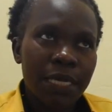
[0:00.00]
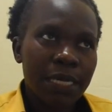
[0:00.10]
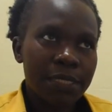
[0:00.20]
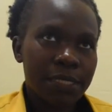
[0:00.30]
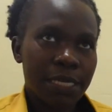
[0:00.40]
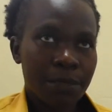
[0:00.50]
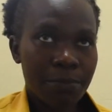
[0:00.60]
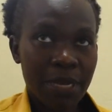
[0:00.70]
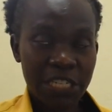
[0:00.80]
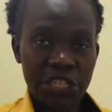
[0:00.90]
as a
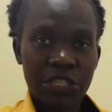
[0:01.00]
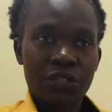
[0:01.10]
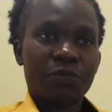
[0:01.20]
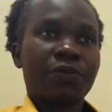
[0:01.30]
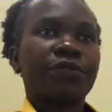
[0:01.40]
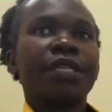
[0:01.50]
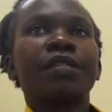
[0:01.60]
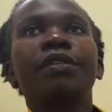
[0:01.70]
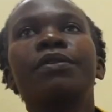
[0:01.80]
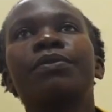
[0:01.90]
machine
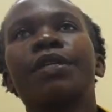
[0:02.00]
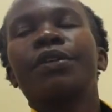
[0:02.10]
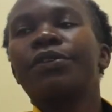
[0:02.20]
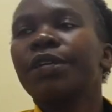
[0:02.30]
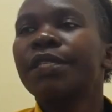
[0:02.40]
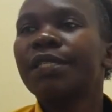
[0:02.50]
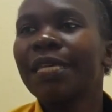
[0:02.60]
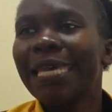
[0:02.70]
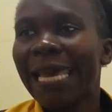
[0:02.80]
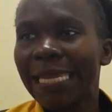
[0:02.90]
operator with
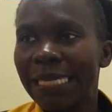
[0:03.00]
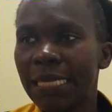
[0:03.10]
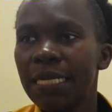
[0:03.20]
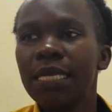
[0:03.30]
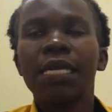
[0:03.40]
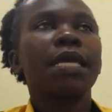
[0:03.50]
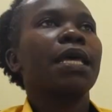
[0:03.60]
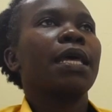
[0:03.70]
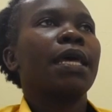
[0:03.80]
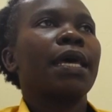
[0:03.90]
Grace Cannon.
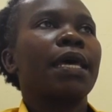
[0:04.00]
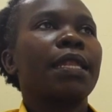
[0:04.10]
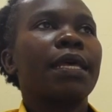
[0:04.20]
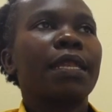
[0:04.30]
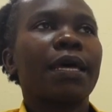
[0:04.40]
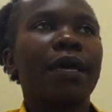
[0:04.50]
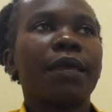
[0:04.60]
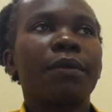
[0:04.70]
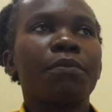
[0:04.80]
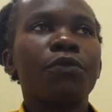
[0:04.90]
And then
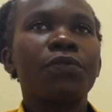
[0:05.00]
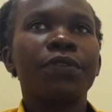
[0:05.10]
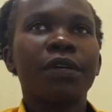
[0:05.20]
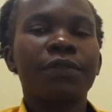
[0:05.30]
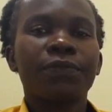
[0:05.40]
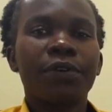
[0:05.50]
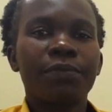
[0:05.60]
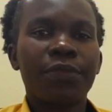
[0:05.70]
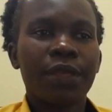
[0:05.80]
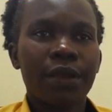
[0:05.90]
I moved on
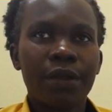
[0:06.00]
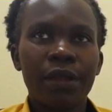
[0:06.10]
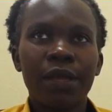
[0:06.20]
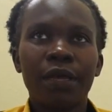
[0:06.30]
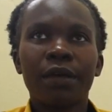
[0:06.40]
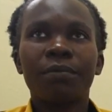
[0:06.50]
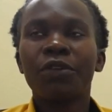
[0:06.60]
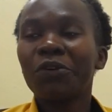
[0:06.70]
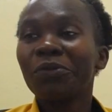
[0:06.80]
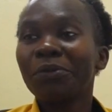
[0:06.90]
from there,
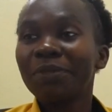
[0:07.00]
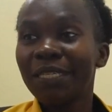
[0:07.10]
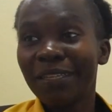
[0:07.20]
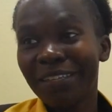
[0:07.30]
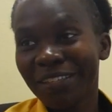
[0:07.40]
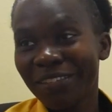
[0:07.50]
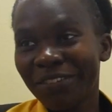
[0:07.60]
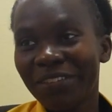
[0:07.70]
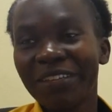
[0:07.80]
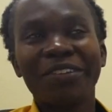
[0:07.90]
now obtaining the
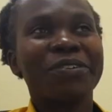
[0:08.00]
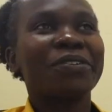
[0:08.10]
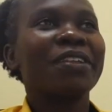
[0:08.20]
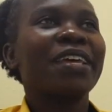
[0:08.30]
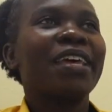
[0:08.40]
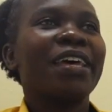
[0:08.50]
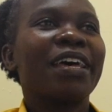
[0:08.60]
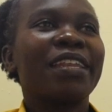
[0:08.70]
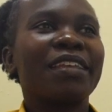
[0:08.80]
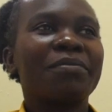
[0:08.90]
student loan,
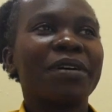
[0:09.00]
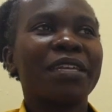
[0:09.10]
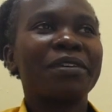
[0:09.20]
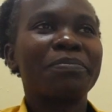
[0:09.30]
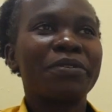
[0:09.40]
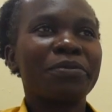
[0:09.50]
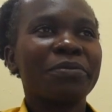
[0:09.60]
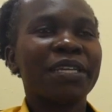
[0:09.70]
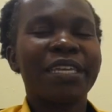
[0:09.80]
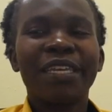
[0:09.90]
and did my
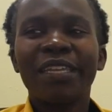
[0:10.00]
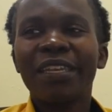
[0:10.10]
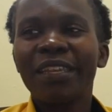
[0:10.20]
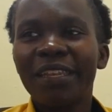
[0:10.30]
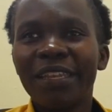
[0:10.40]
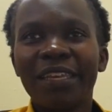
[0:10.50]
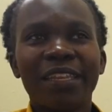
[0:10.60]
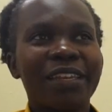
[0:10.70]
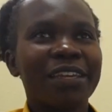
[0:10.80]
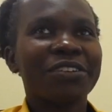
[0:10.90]
diploma in
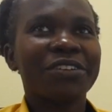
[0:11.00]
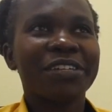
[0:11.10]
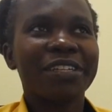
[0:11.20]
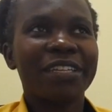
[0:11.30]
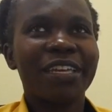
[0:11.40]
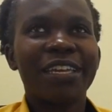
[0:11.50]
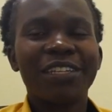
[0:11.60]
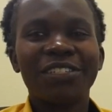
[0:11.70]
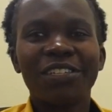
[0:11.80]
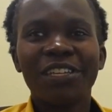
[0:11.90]
the electrical
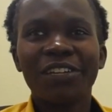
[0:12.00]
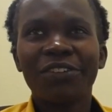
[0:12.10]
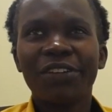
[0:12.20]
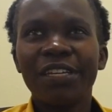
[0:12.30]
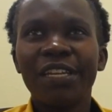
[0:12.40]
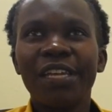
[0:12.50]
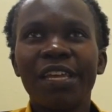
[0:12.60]
engineering.